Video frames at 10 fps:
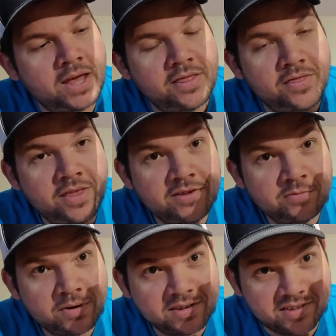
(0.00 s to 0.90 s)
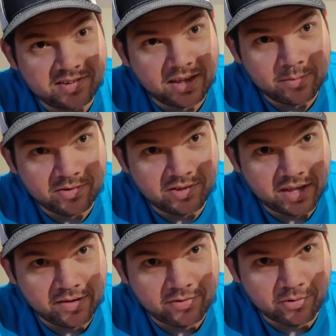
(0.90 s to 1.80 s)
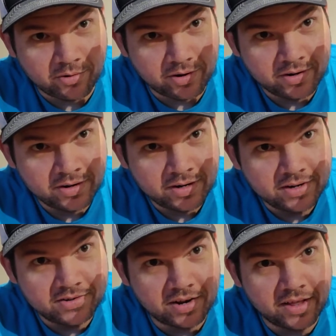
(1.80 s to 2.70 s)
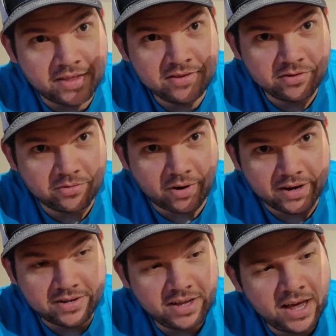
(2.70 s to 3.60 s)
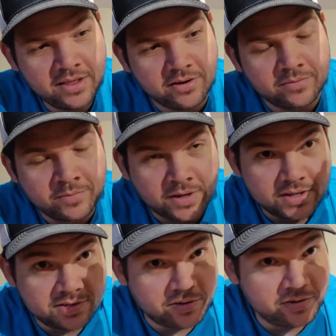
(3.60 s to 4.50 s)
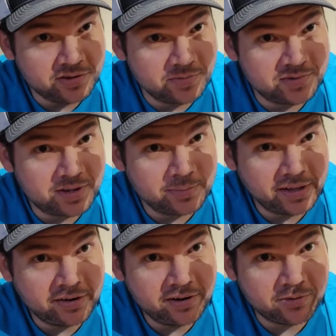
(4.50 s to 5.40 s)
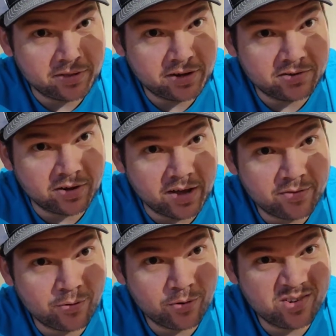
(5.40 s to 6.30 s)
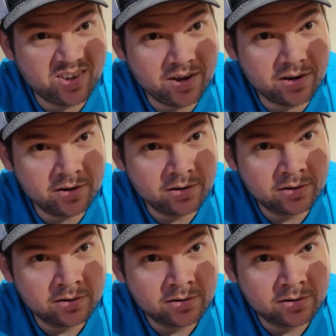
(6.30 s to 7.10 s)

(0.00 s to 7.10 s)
And this one is the same as the F chord. So now these are right together. So there's some similarities right there. So F chord is here,